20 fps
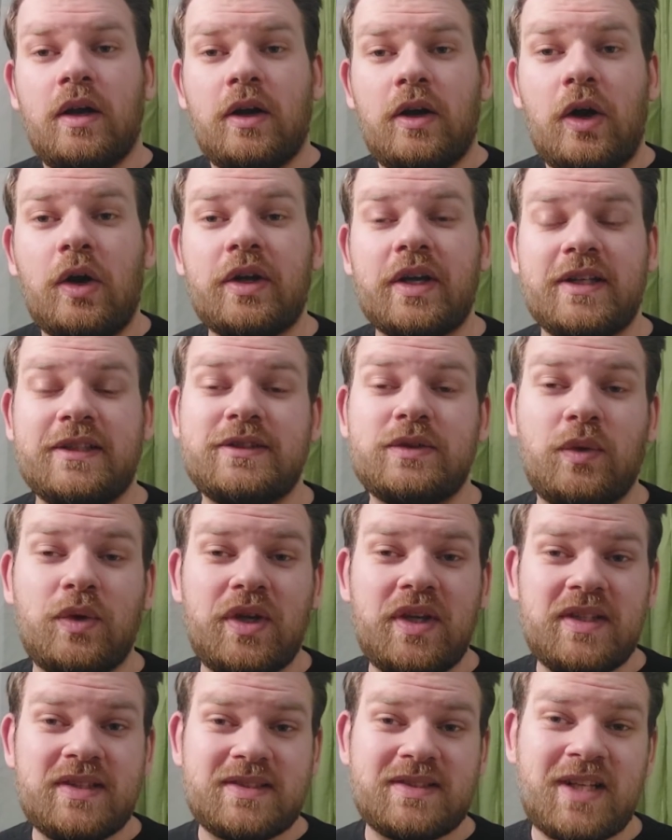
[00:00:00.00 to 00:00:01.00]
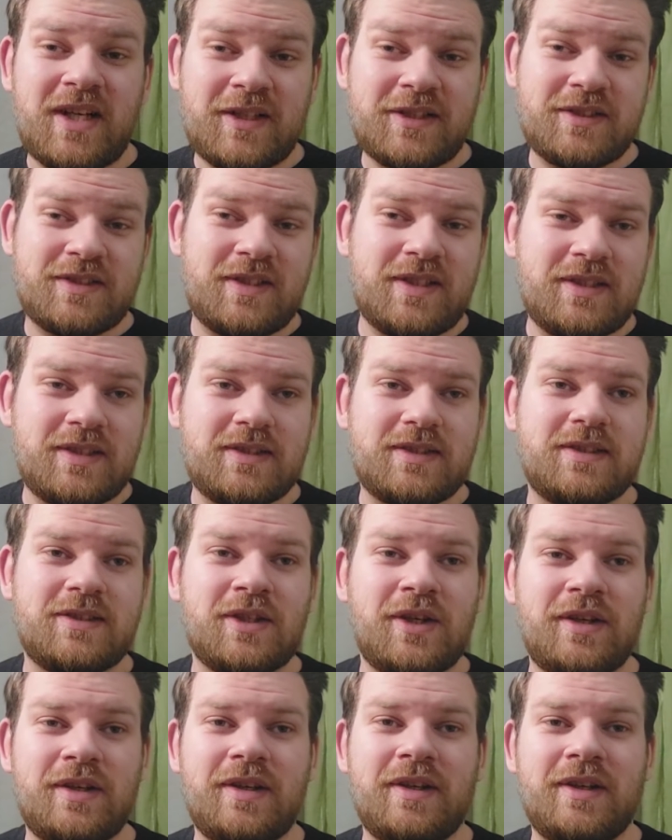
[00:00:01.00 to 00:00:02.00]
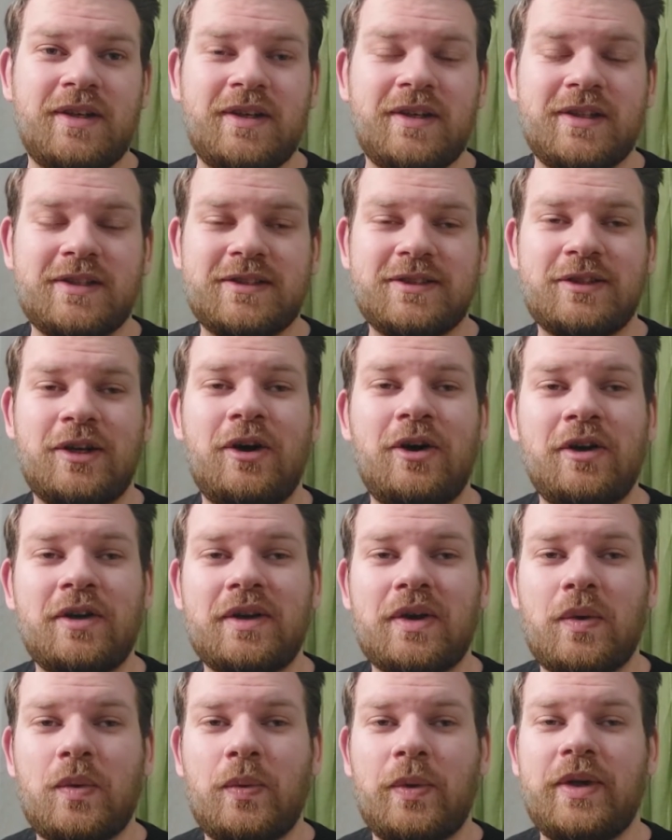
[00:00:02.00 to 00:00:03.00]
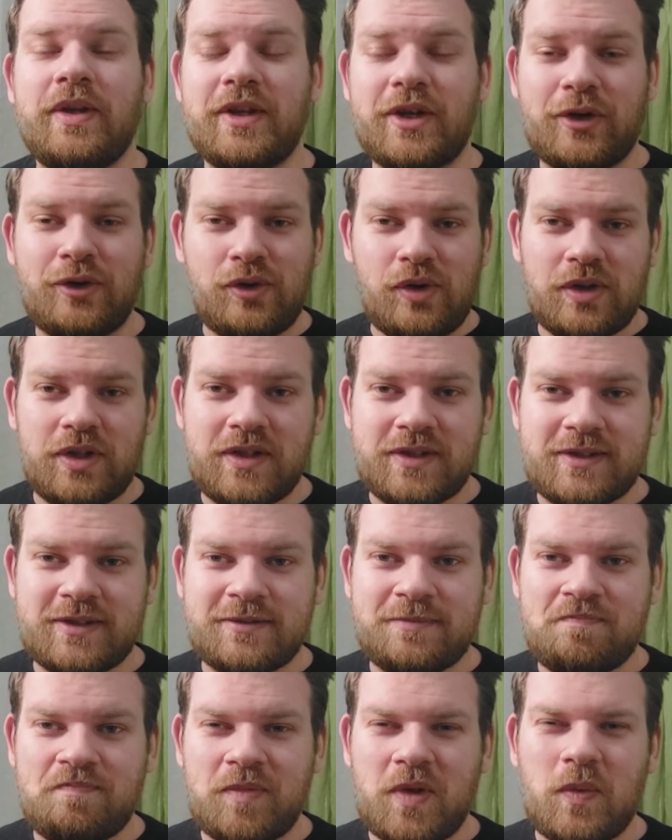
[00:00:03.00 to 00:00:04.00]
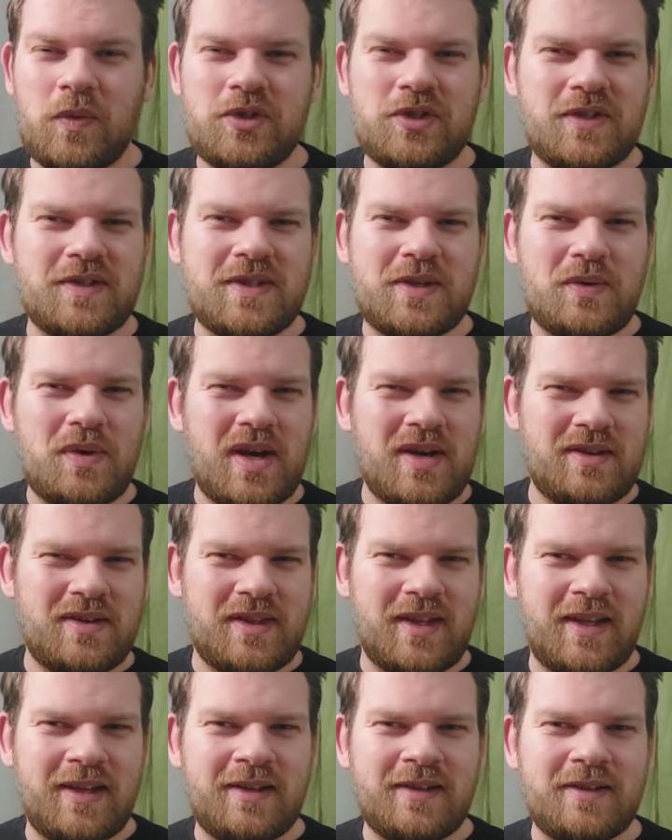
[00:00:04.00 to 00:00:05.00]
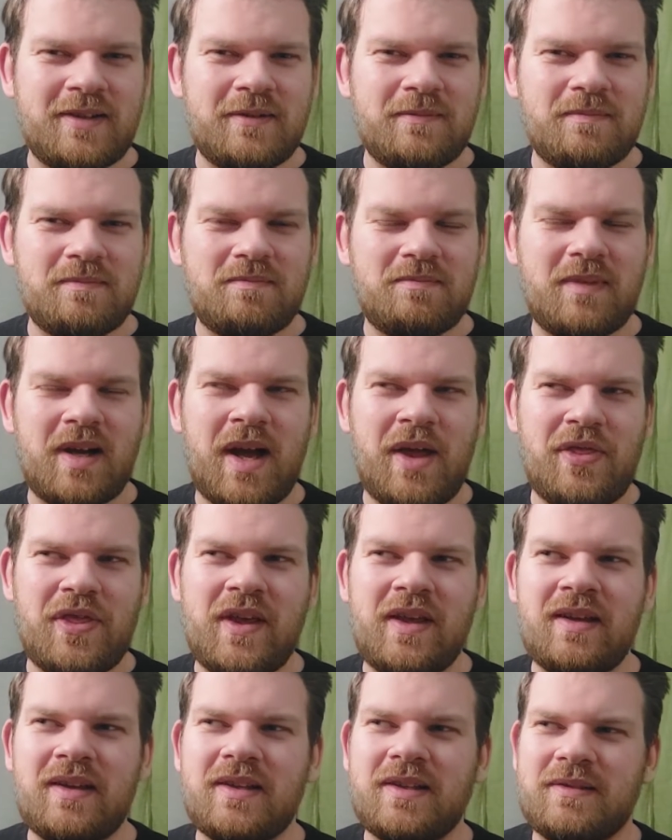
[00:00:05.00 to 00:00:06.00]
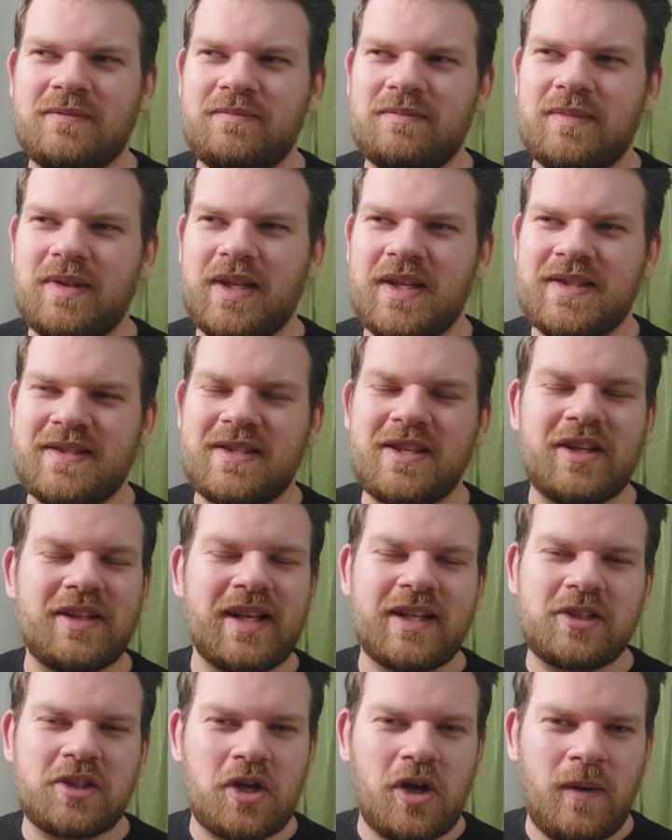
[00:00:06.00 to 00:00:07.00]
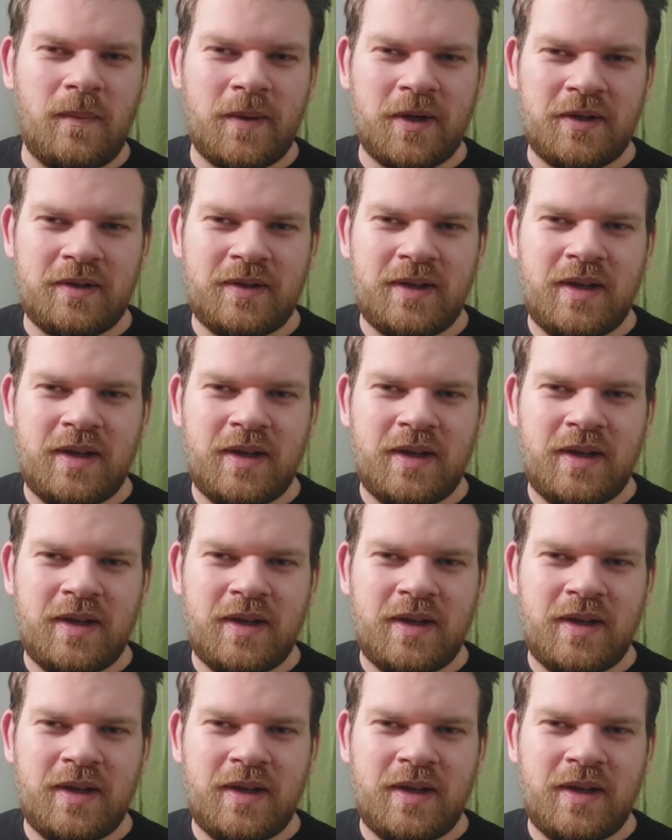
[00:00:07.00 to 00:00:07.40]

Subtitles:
Okay, so he starts this song with a chorus, which is a rare thing. I think it's not that common.